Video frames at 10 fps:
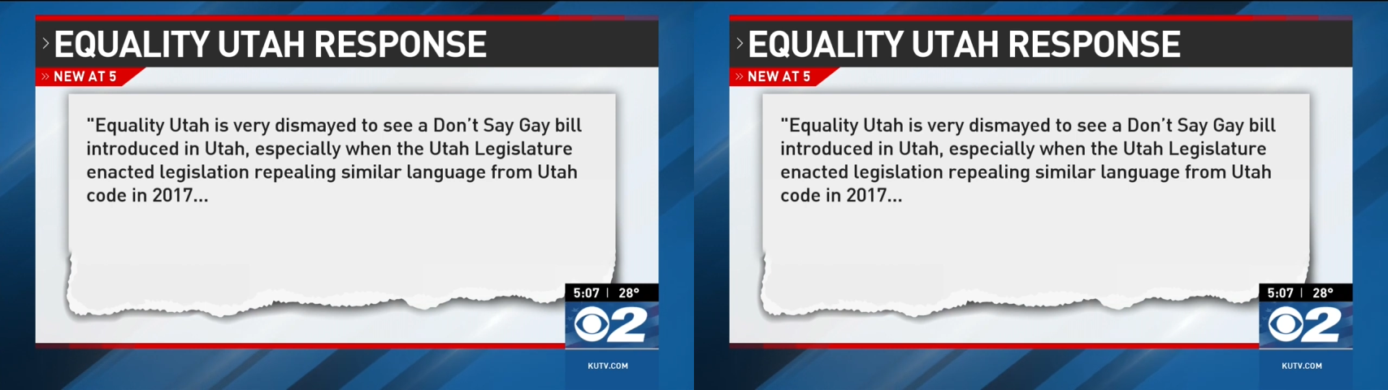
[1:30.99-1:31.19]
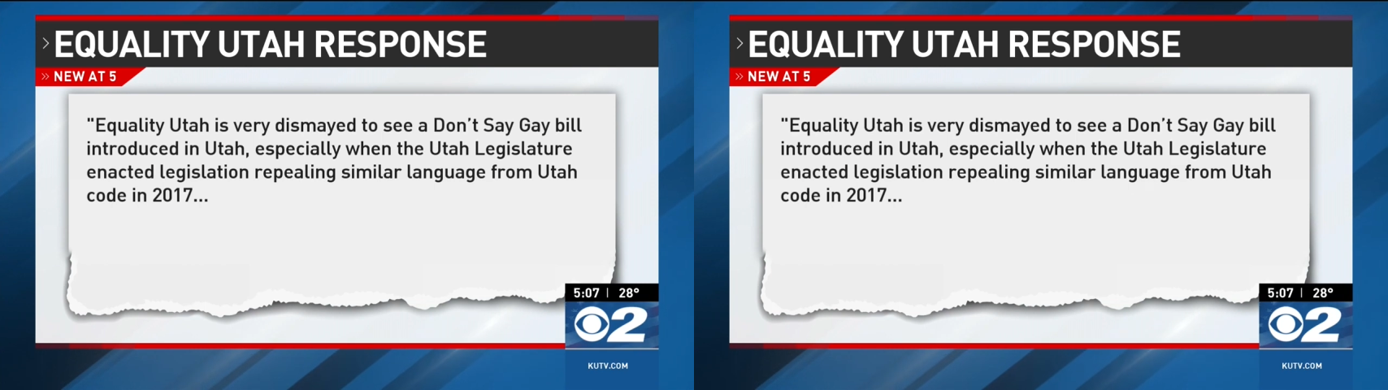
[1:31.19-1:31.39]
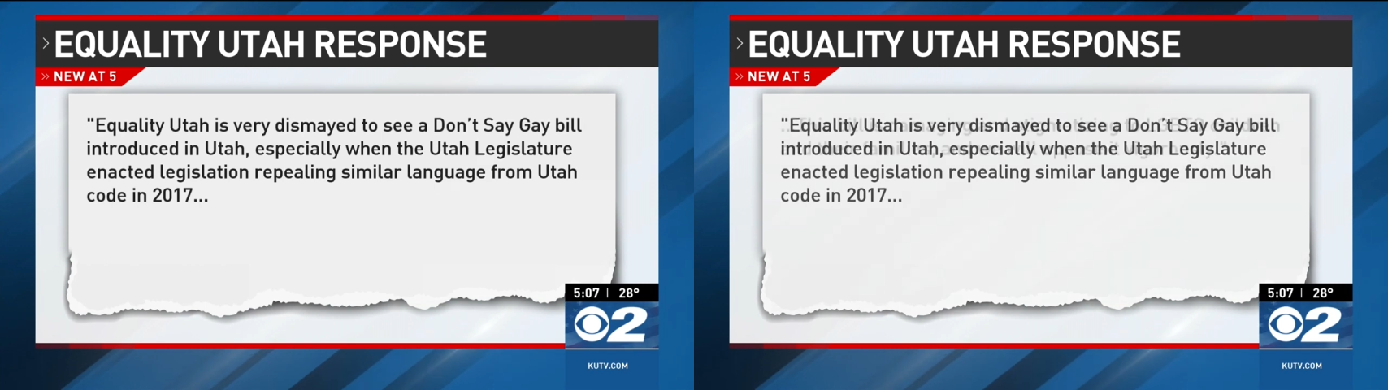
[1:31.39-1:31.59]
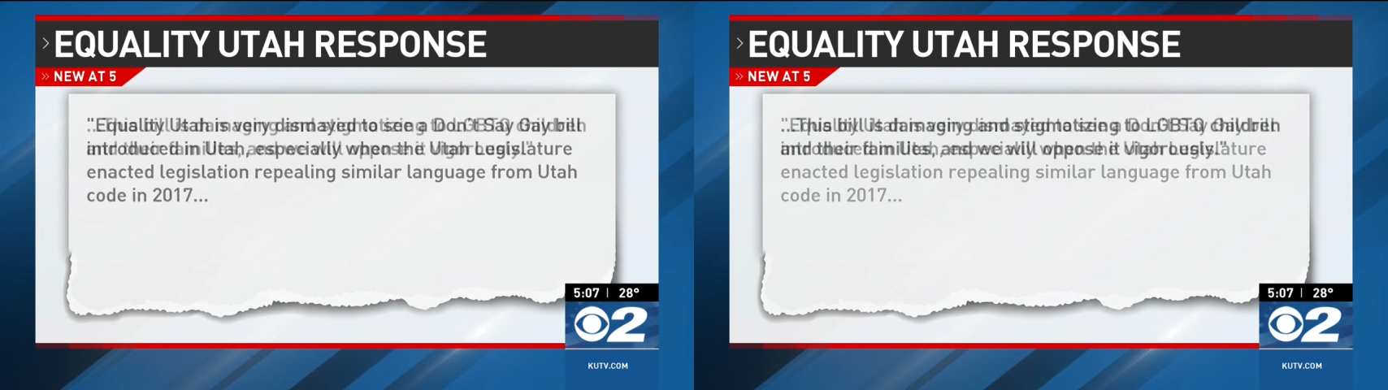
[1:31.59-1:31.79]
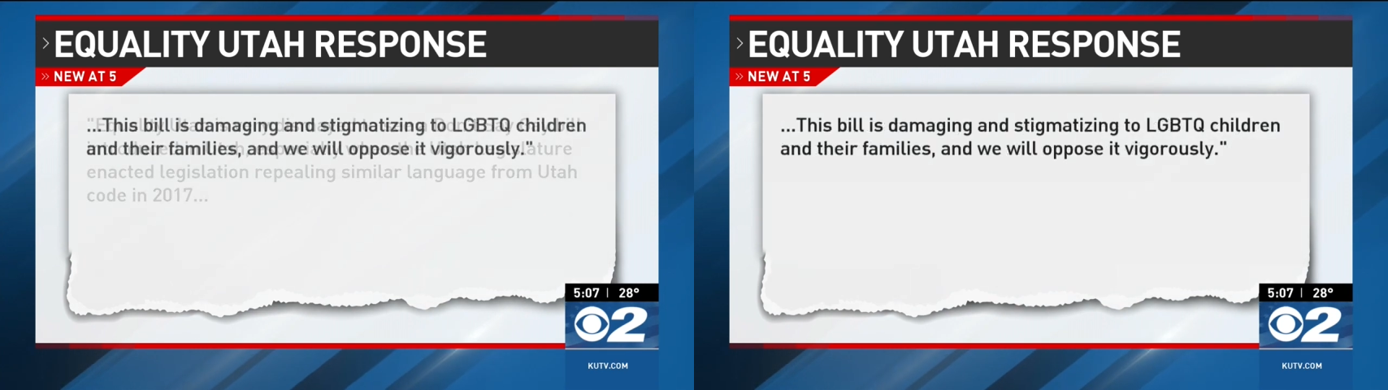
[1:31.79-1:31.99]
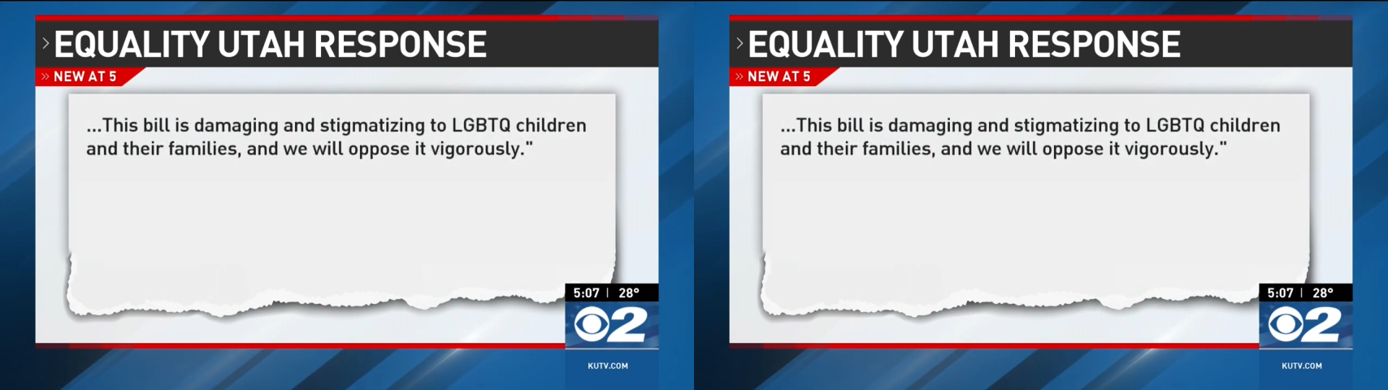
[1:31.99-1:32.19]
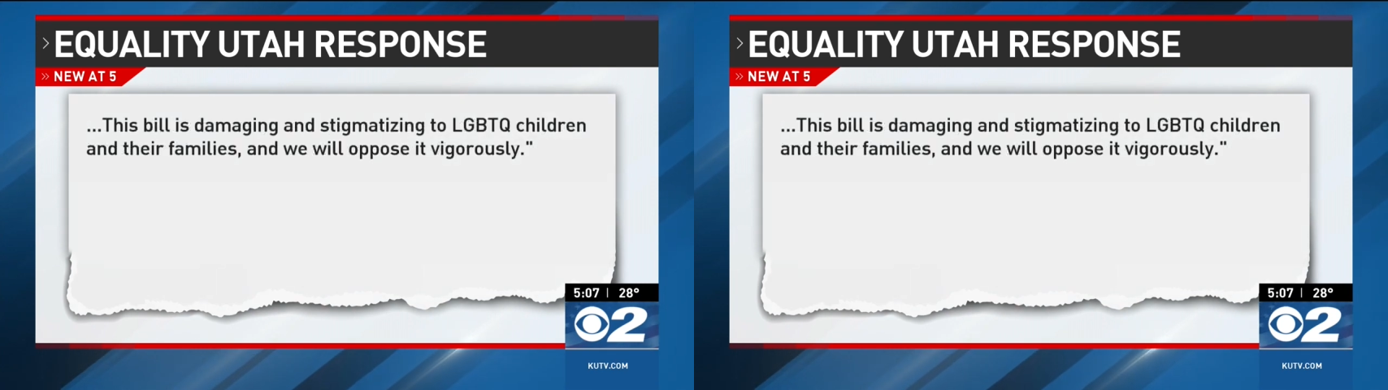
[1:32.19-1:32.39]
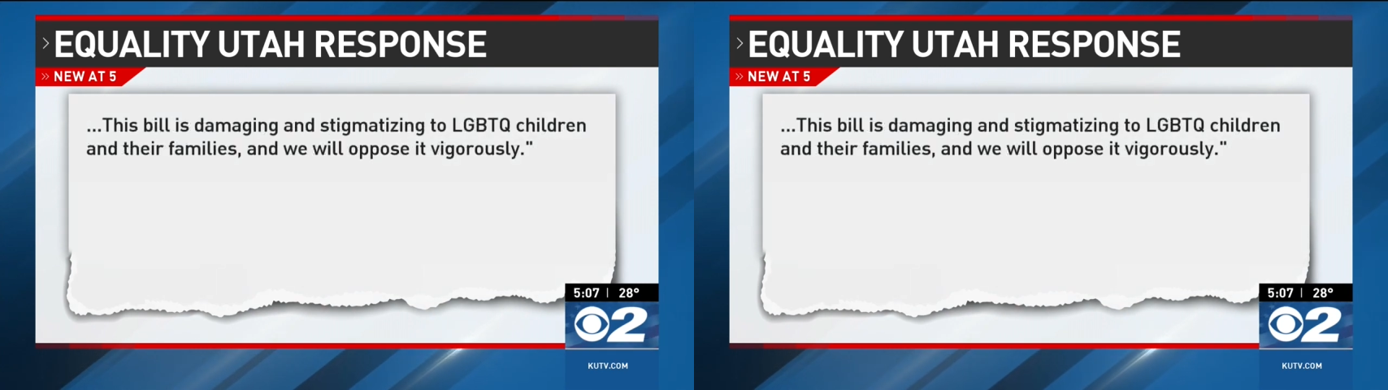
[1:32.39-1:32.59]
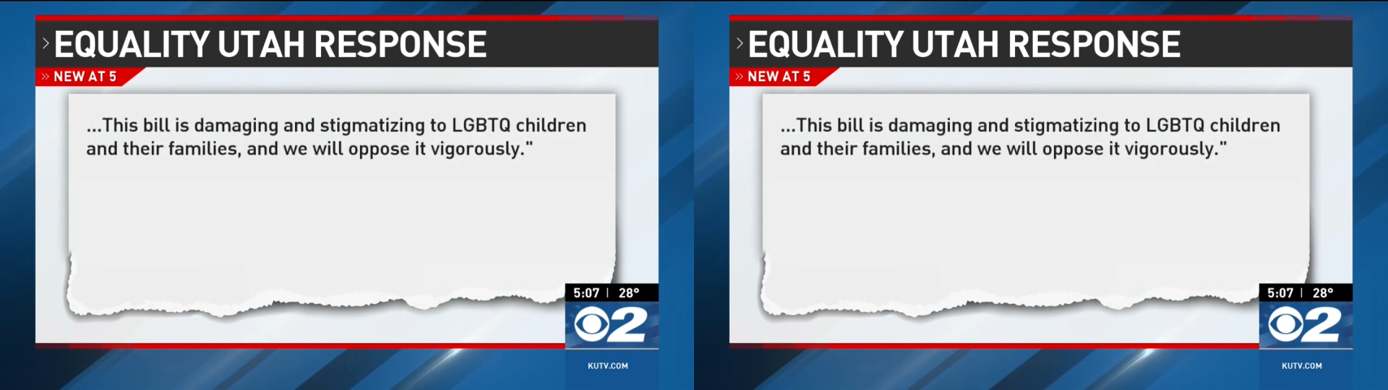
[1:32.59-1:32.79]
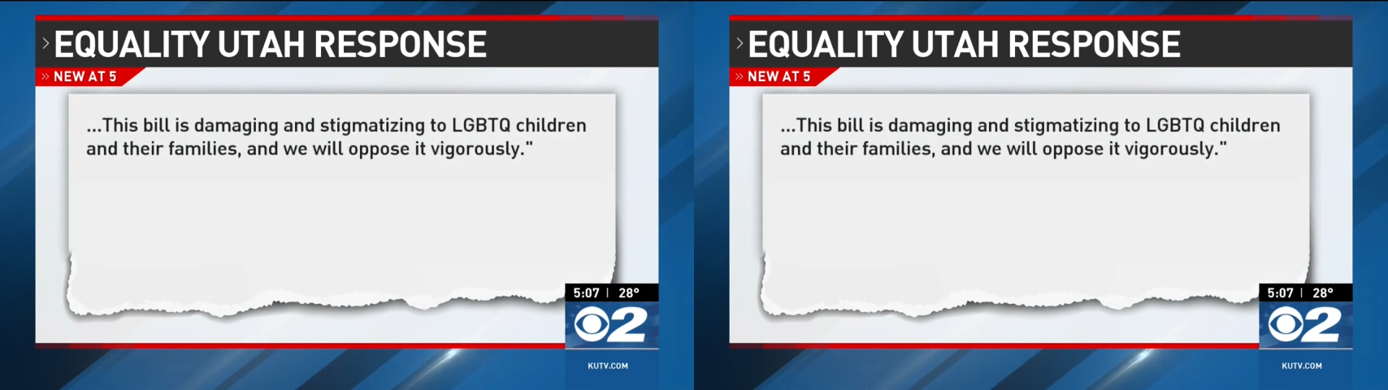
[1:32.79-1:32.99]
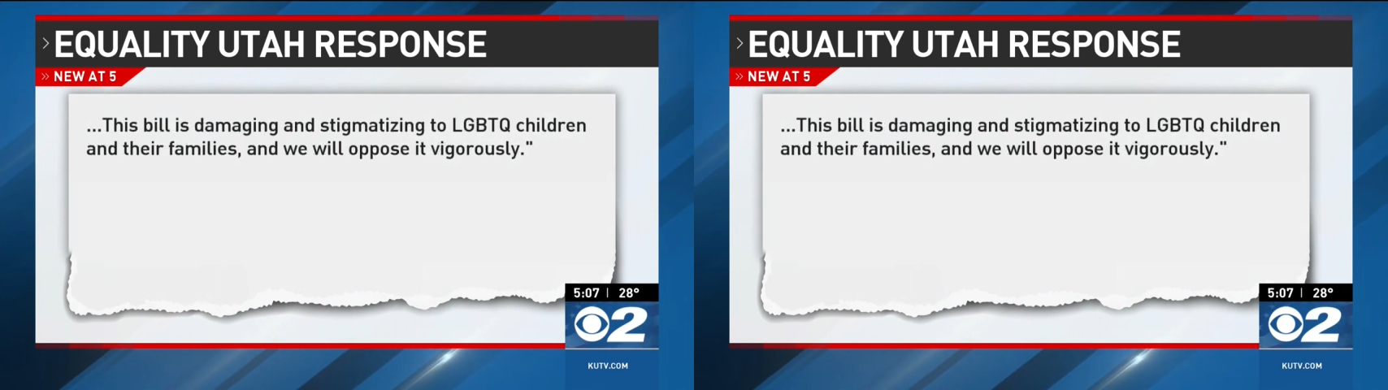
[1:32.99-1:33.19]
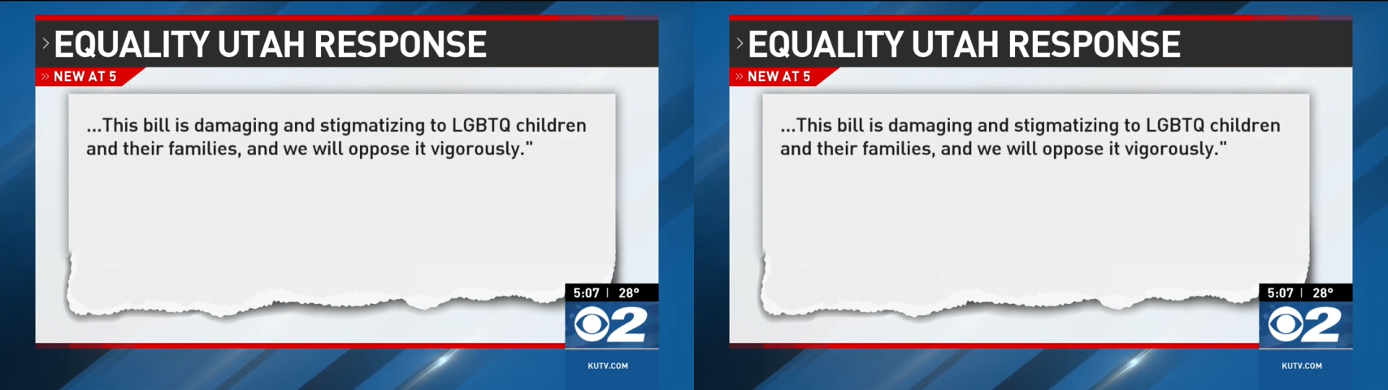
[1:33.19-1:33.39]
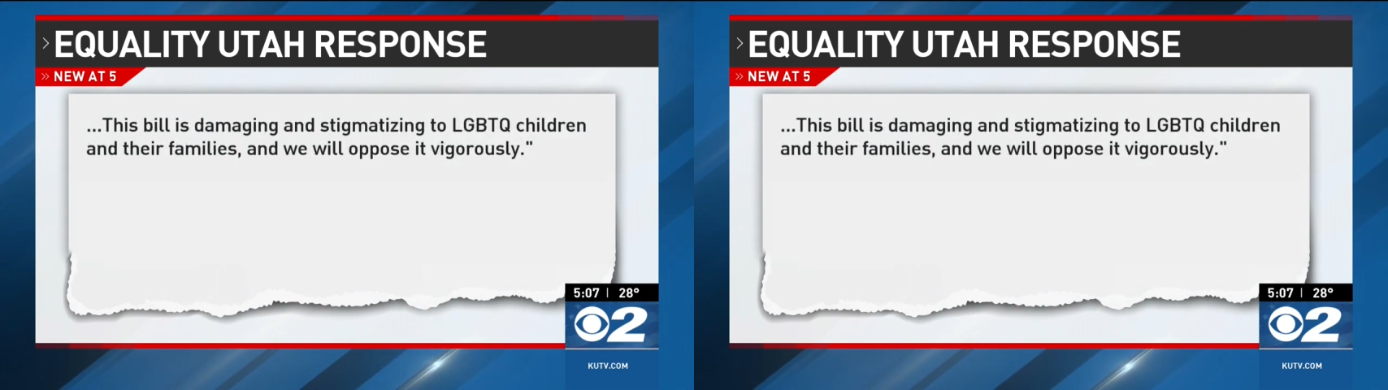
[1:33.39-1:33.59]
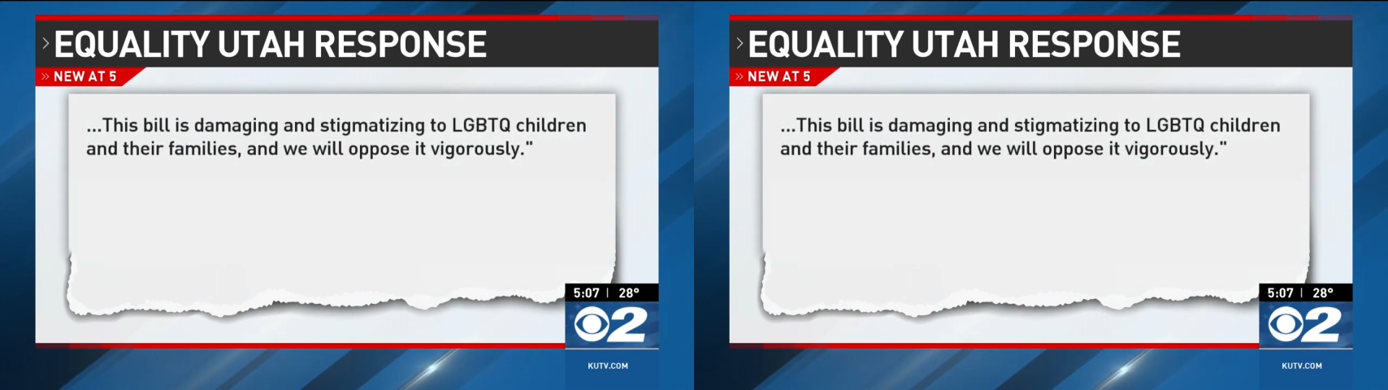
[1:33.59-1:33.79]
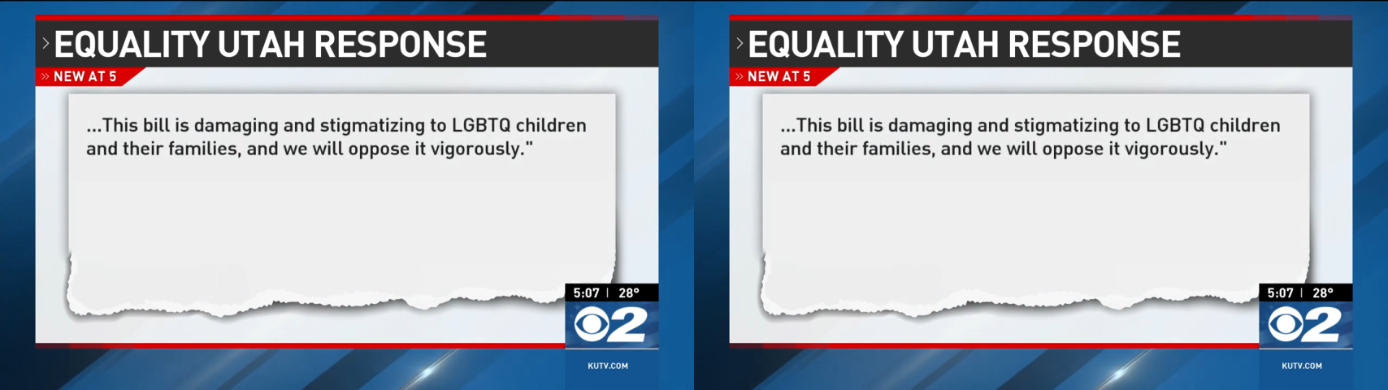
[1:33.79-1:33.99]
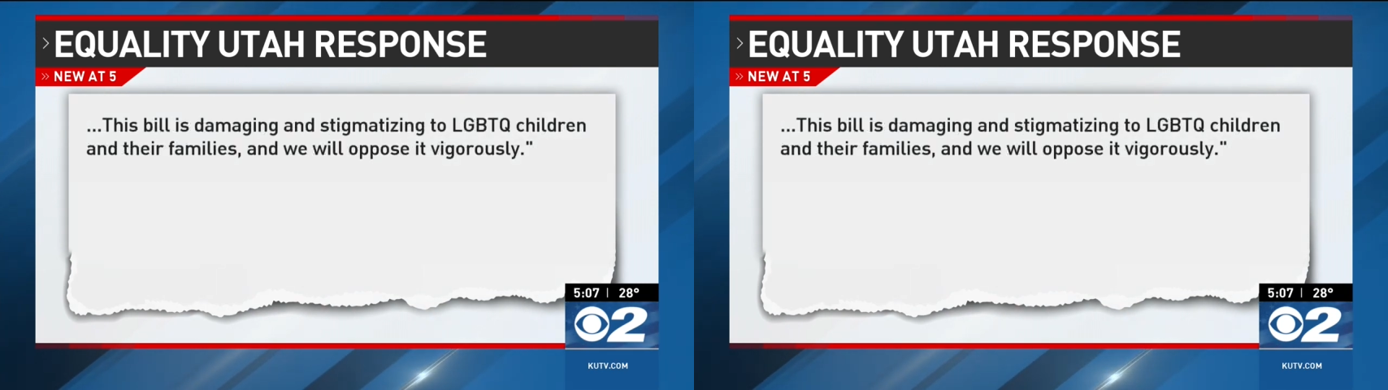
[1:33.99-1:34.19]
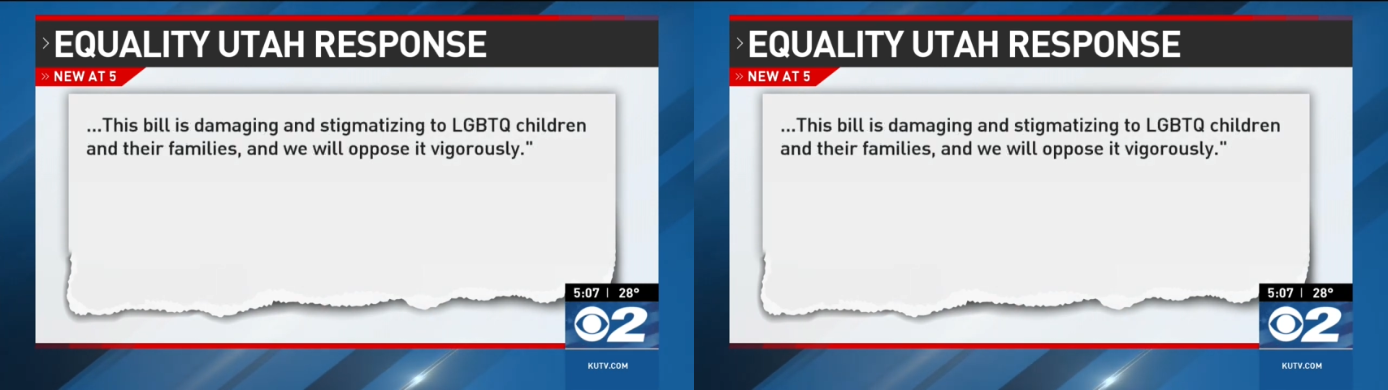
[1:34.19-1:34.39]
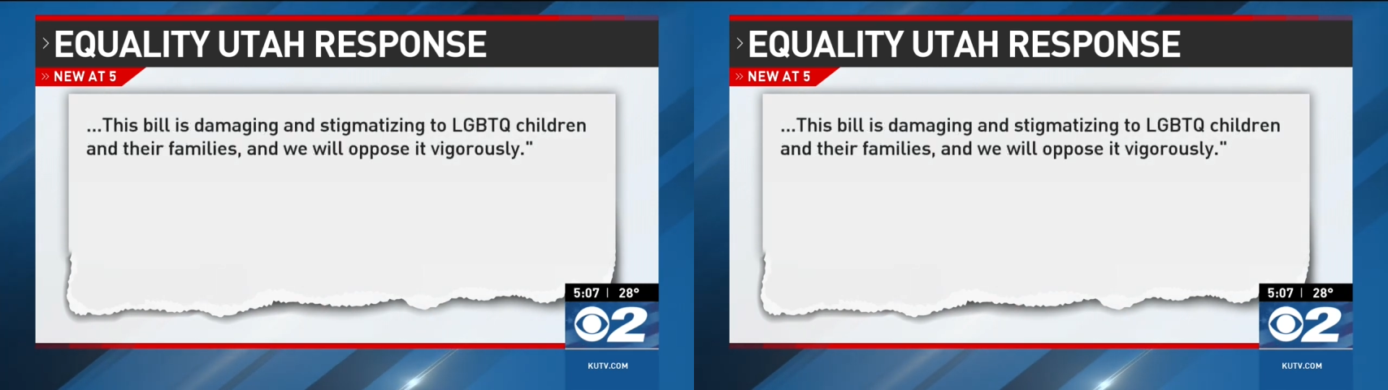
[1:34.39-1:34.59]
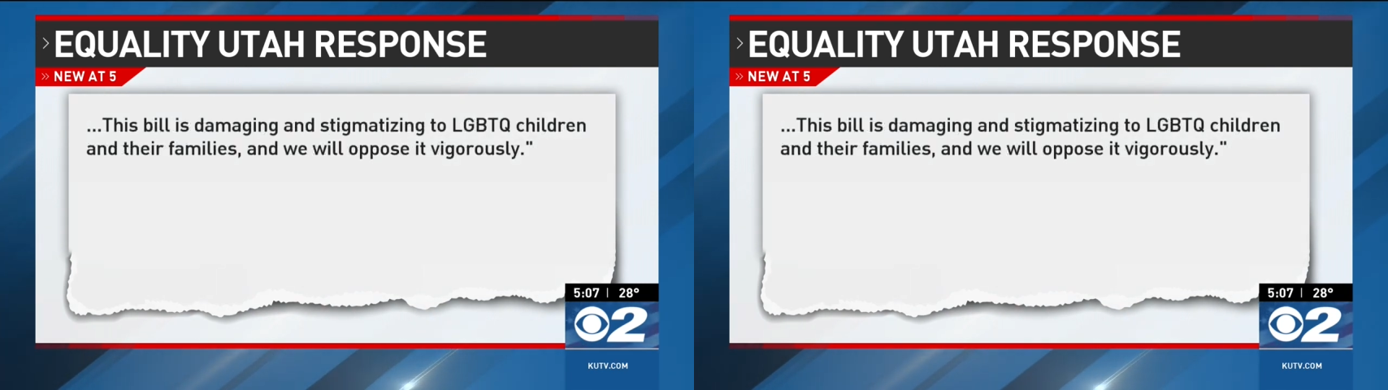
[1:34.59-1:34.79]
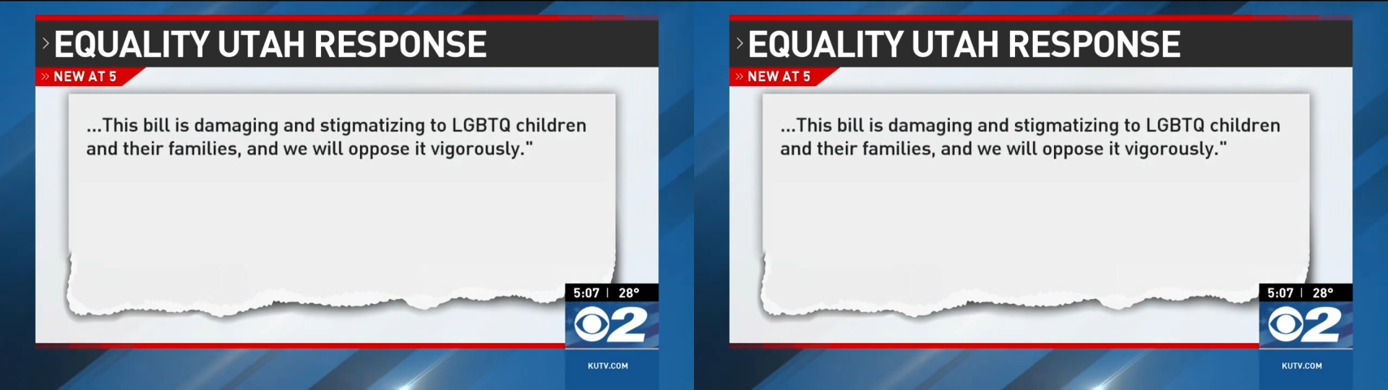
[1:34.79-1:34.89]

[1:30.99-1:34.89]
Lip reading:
Nobody's mouth can be seen.